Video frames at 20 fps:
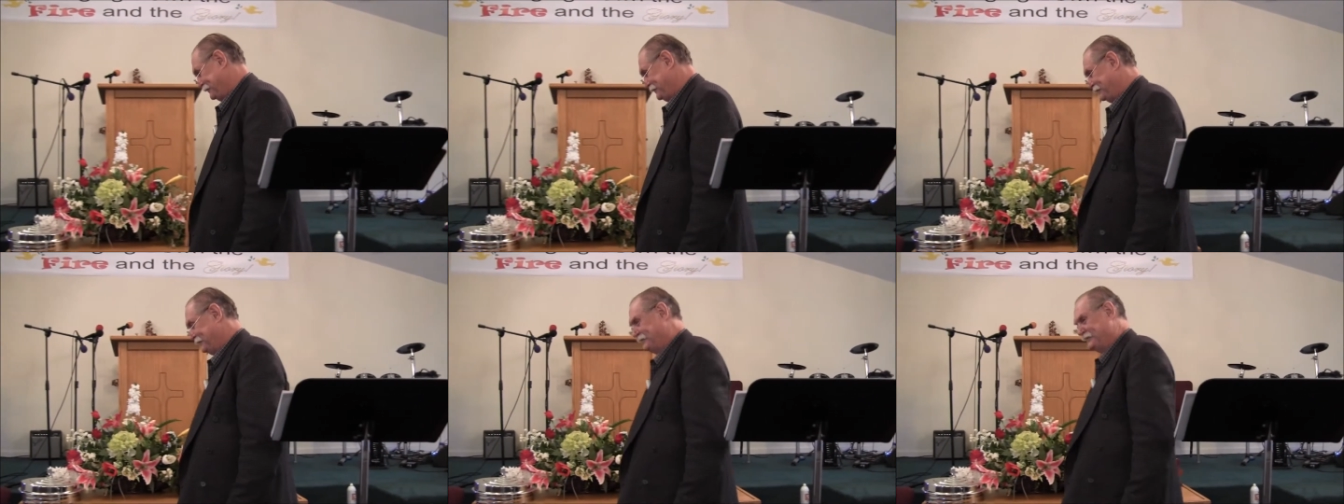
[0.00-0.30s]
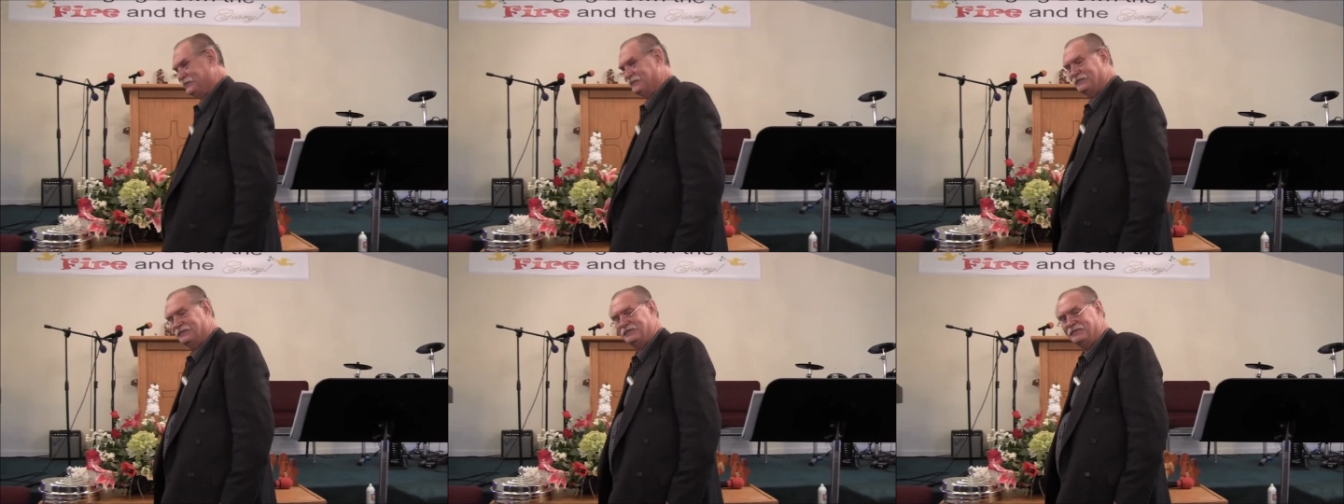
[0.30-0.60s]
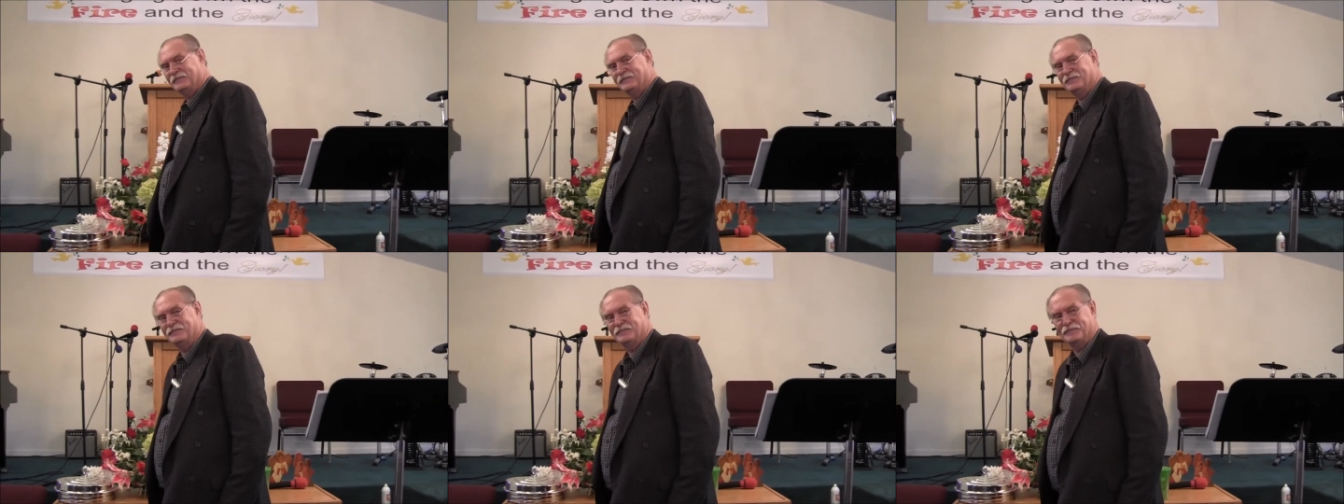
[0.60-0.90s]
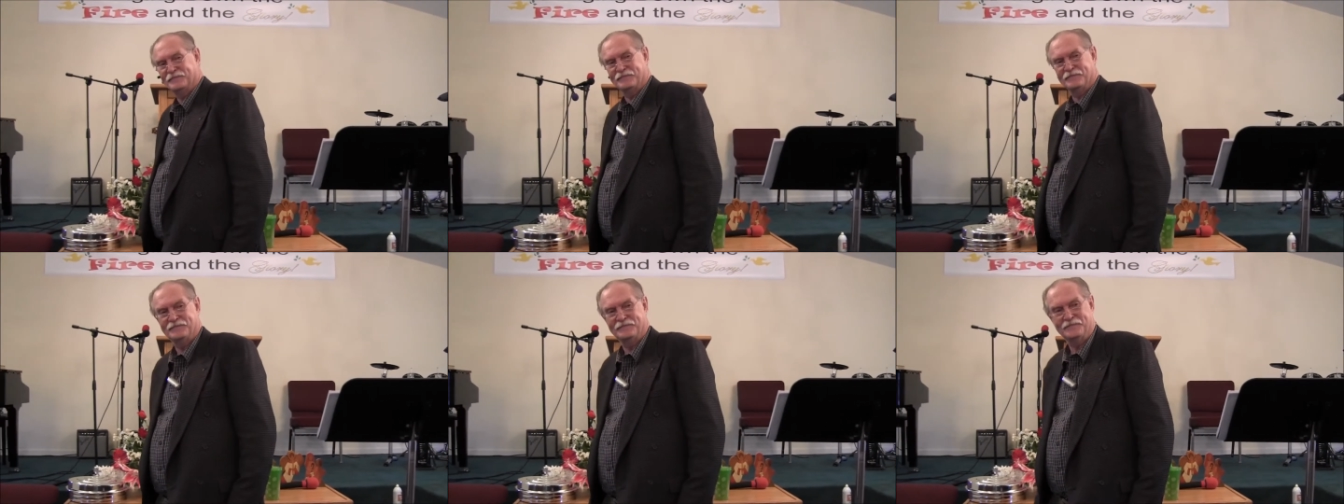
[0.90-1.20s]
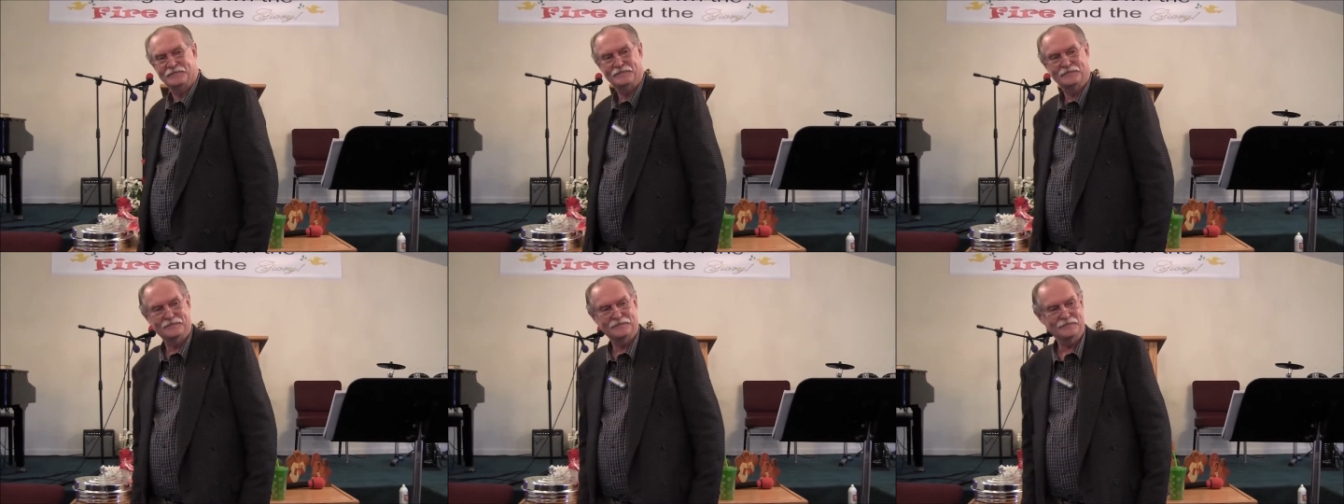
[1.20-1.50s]
Amen.
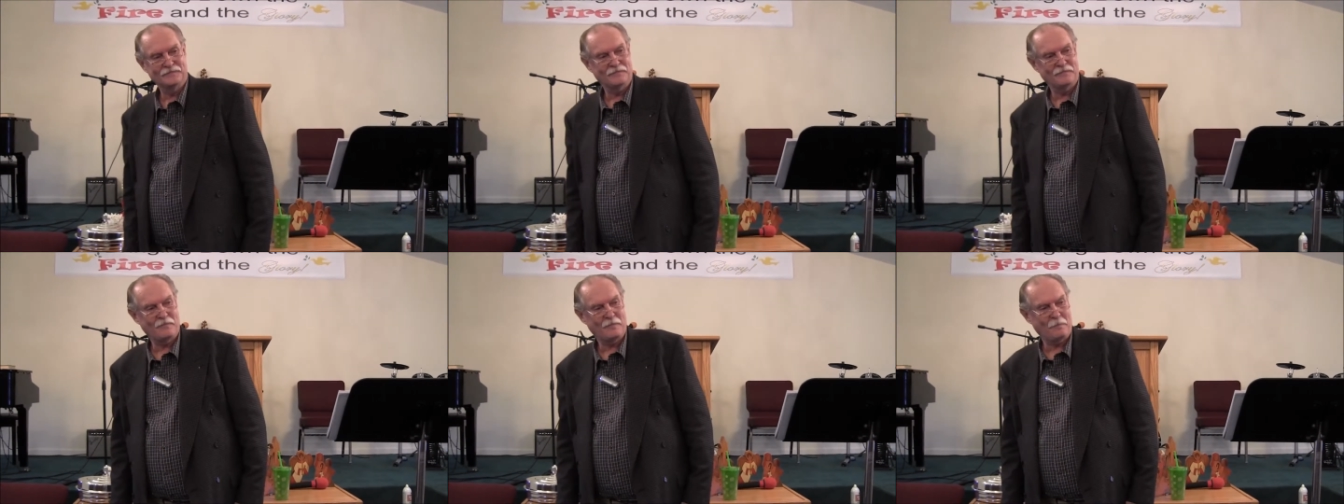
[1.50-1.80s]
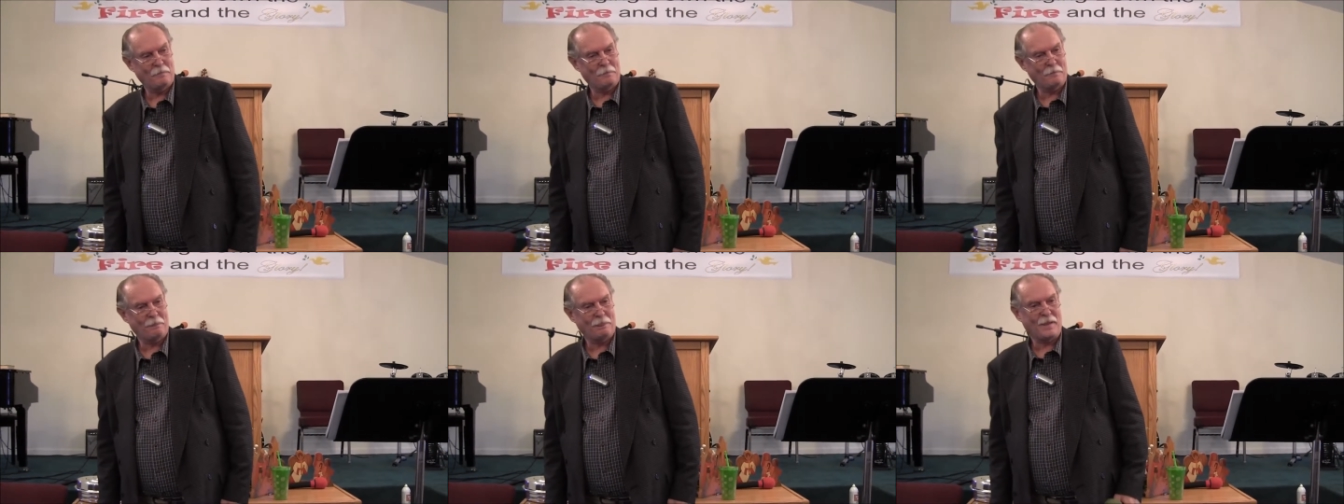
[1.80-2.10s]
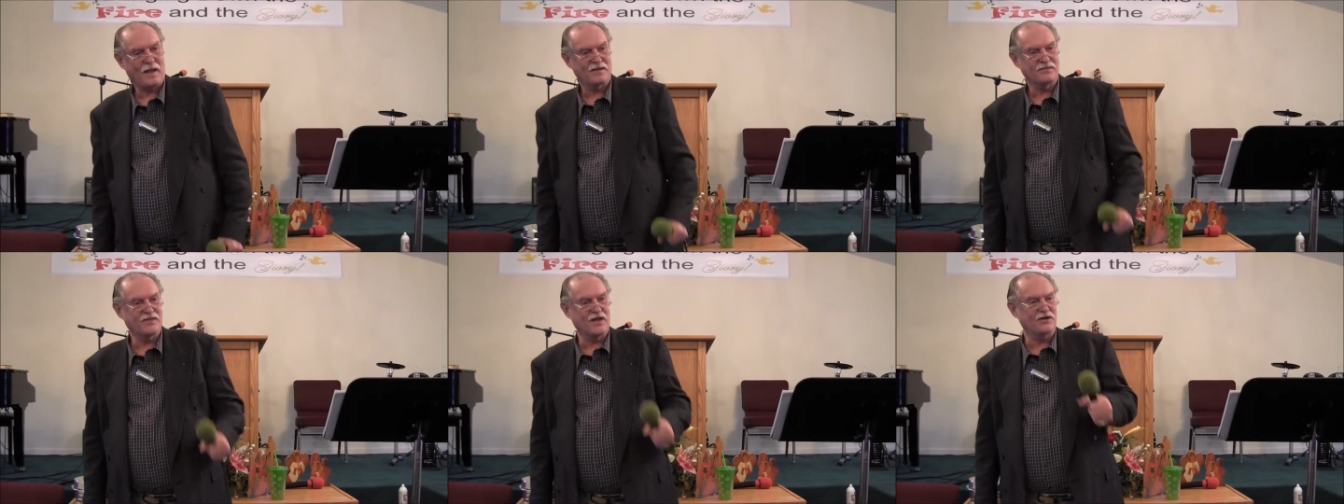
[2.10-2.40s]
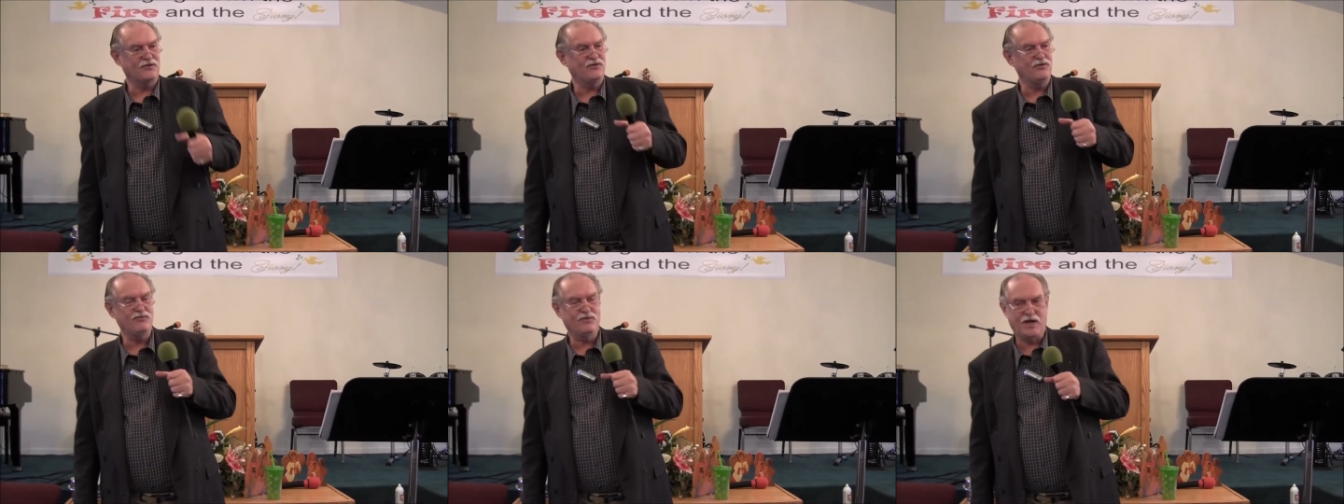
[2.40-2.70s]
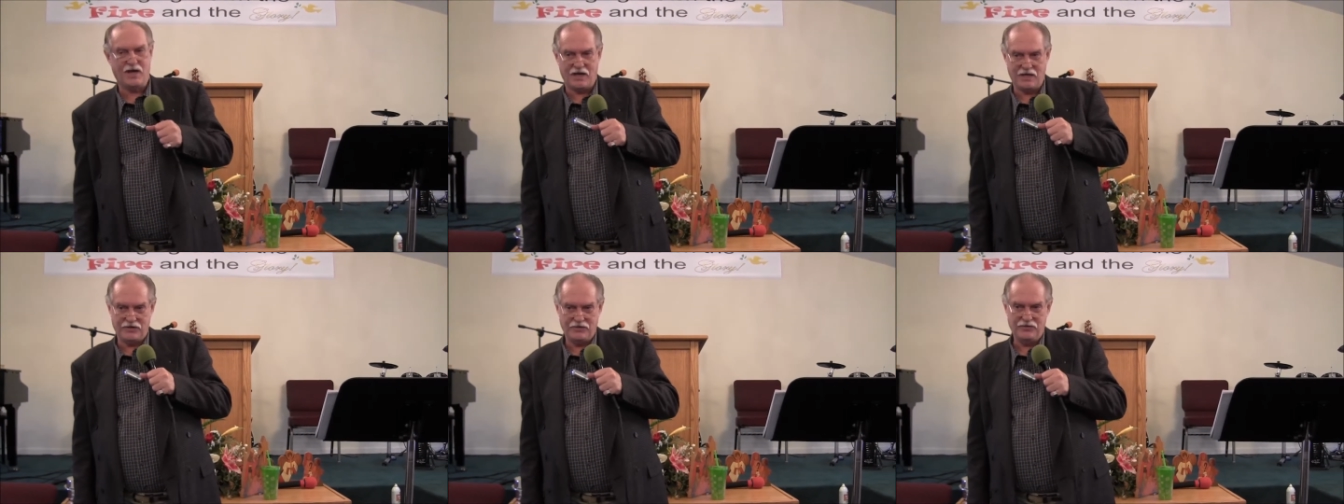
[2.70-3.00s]
that you
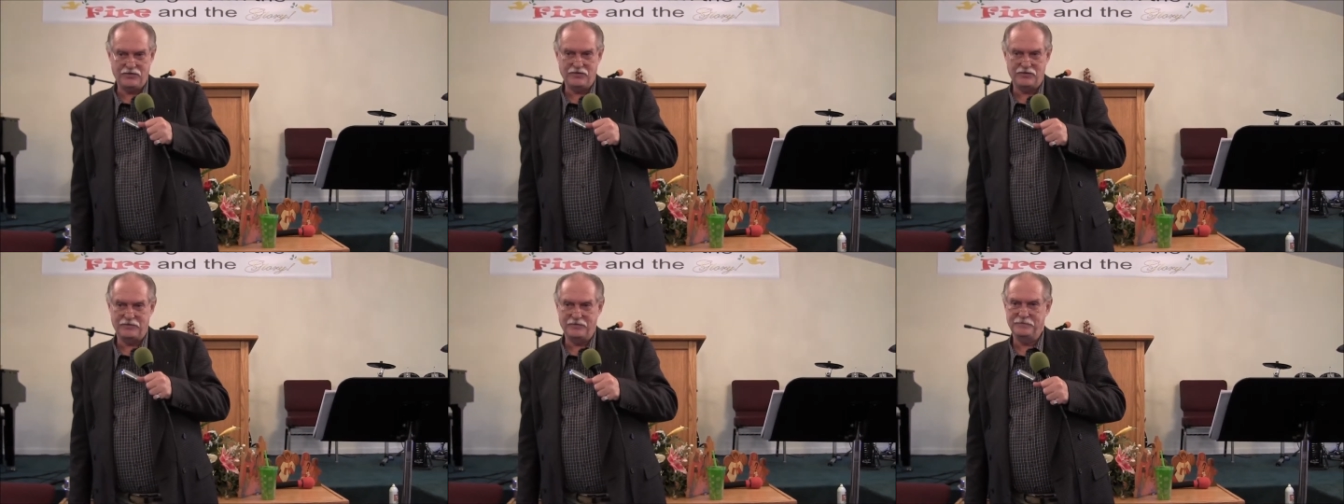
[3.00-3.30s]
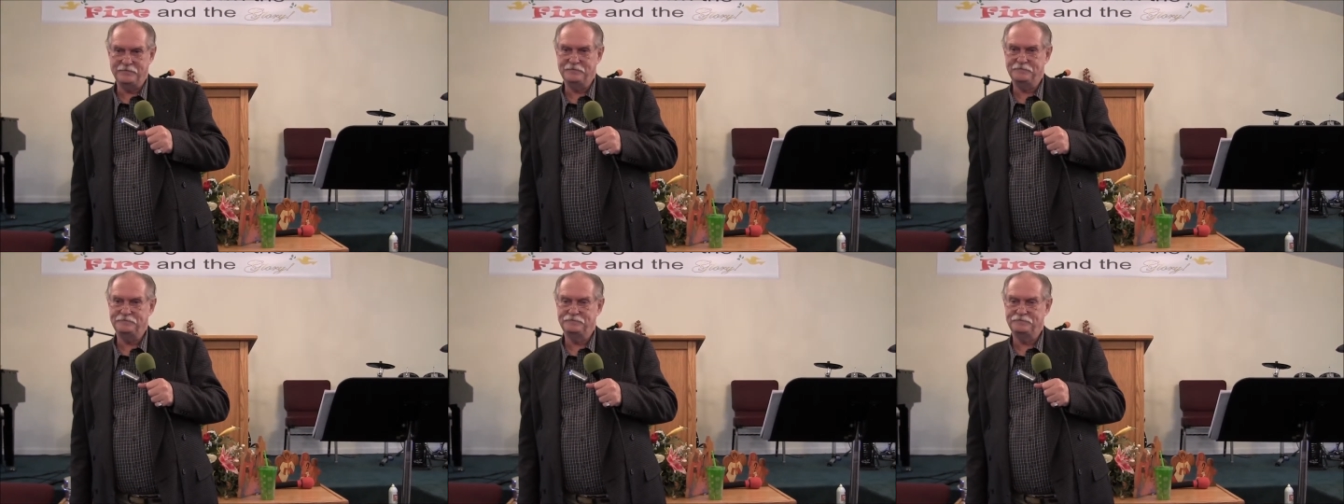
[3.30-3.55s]
can't do.